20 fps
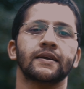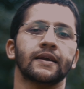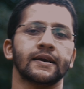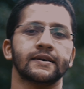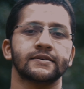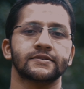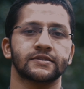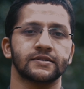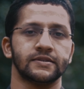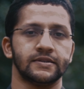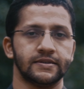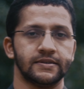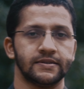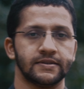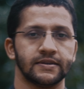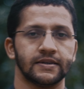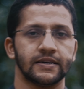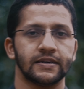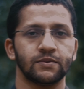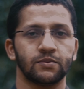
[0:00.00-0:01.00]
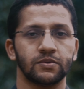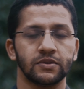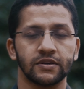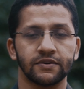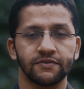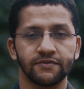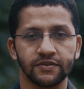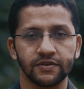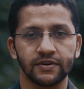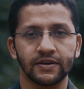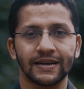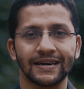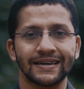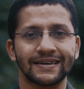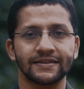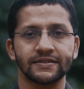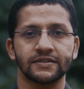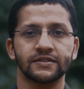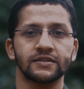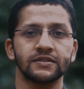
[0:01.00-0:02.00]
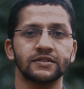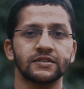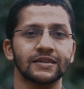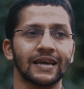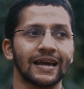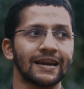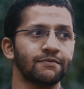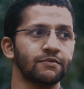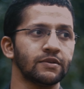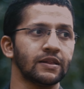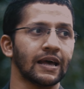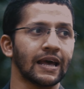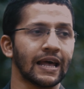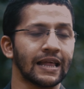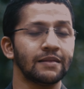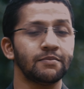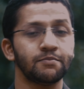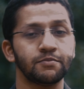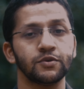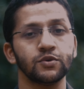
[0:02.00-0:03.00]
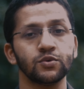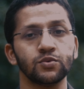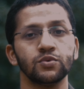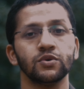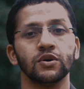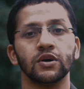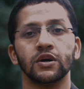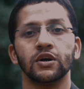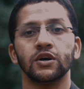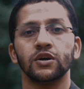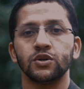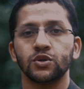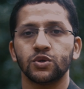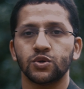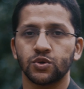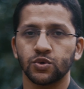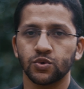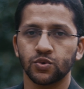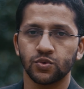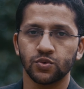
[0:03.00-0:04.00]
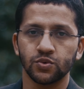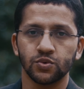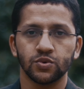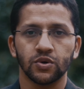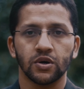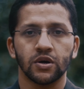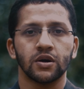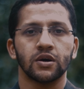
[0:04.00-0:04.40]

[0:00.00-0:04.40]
excellent. It will give you great results and will help you to